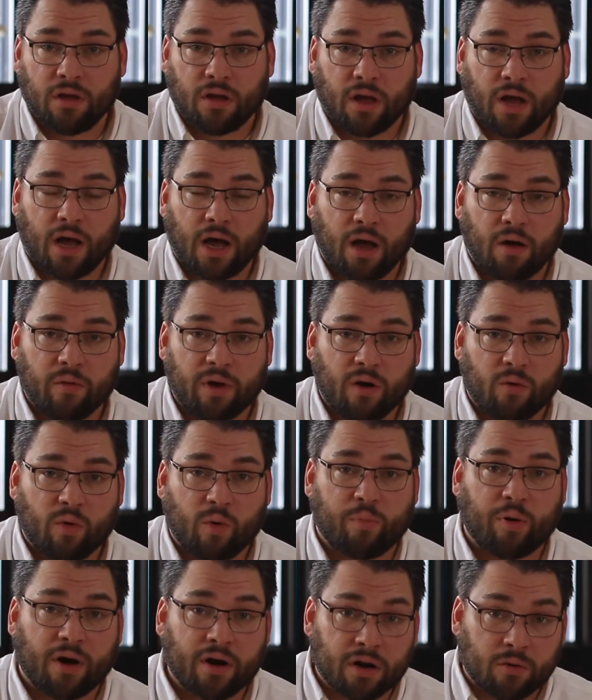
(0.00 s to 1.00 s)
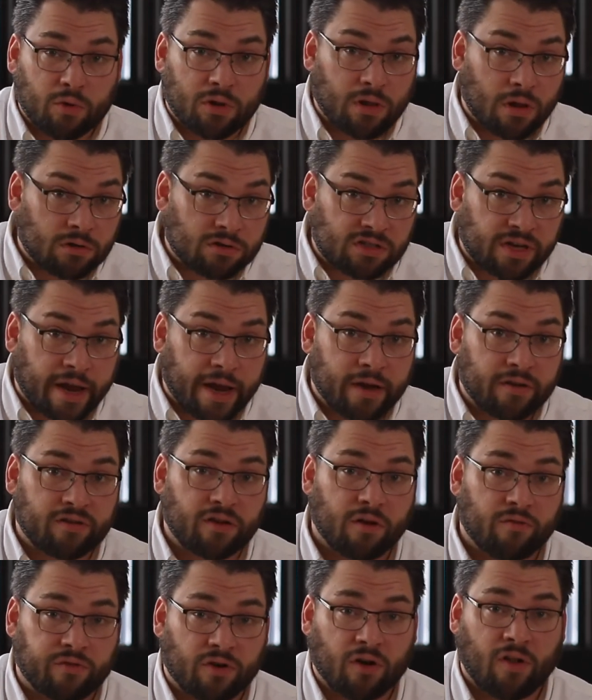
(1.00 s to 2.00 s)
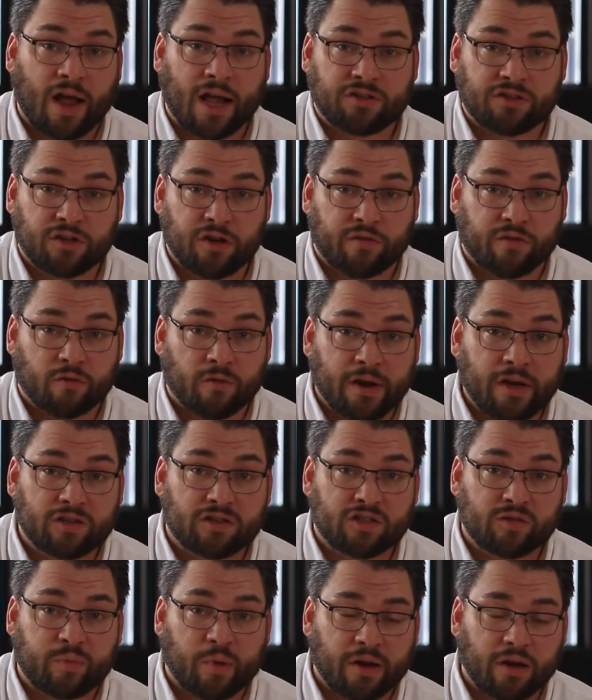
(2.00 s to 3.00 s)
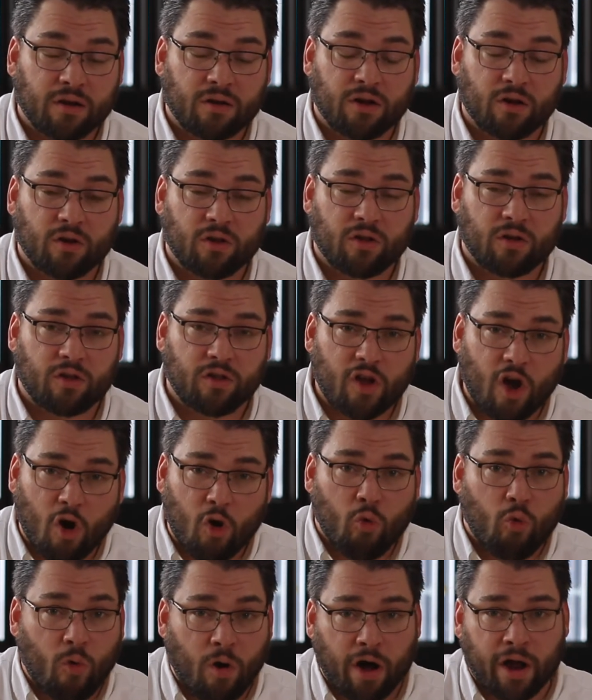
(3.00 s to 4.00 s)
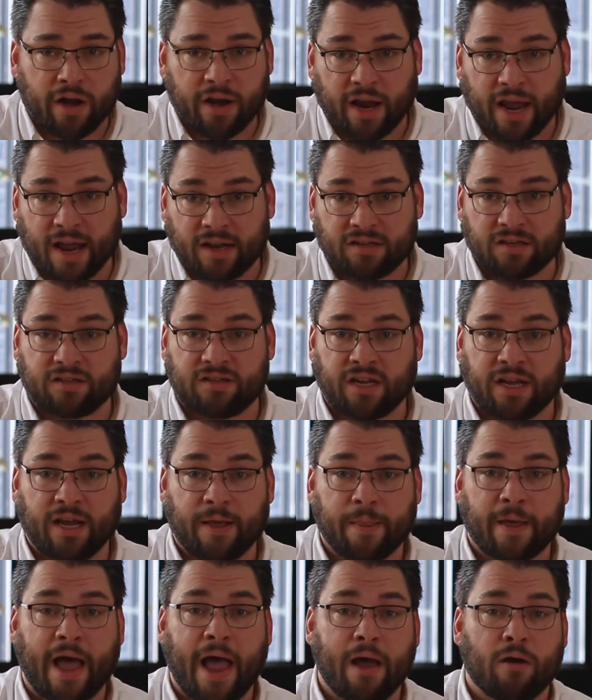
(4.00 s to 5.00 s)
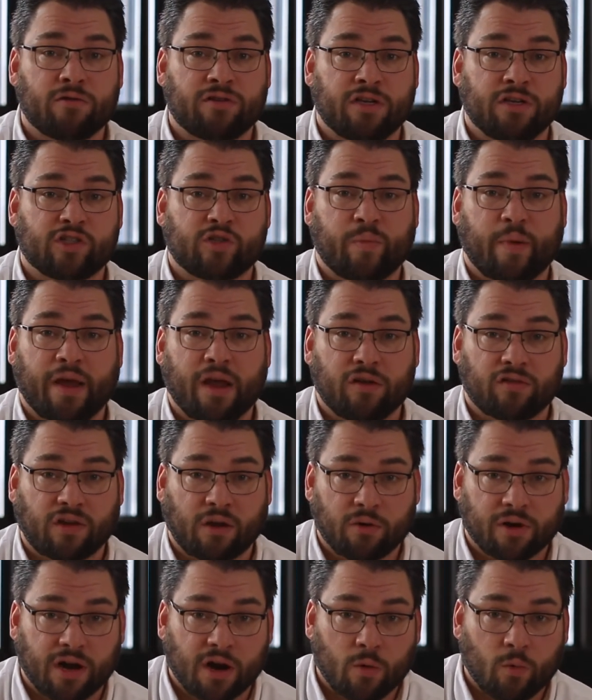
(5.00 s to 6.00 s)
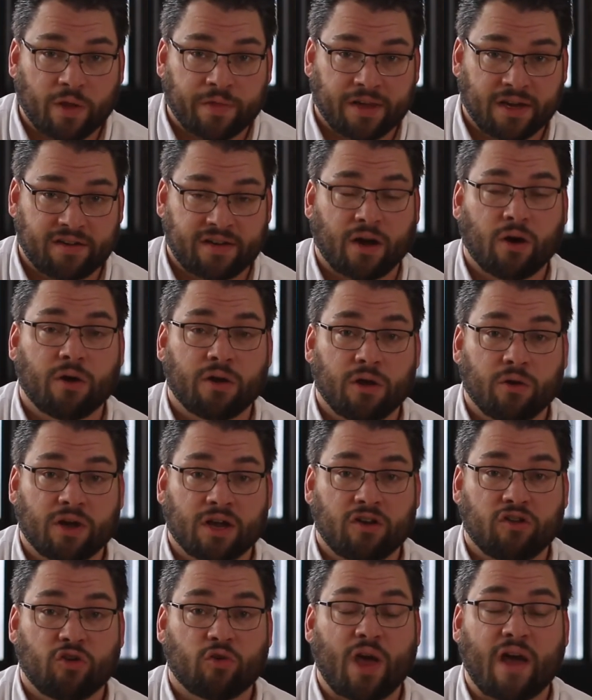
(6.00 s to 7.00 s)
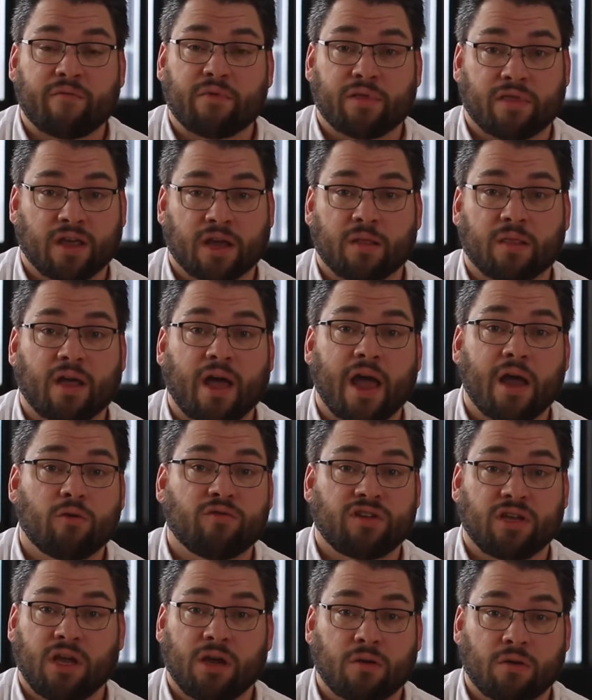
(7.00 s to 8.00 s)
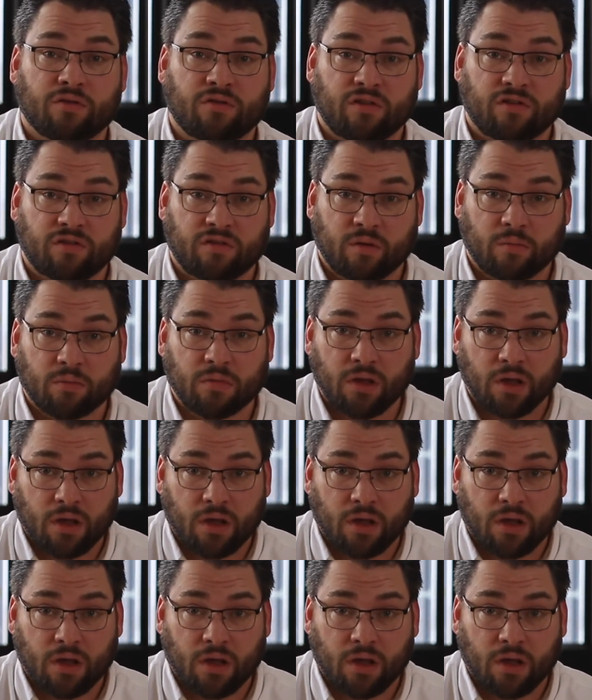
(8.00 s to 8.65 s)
Uh, you know, we're partnered with Losant for lots of different reasons, but no one entity in the IoT space, I don't care what they tell you, can do everything in the IoT ecosystem,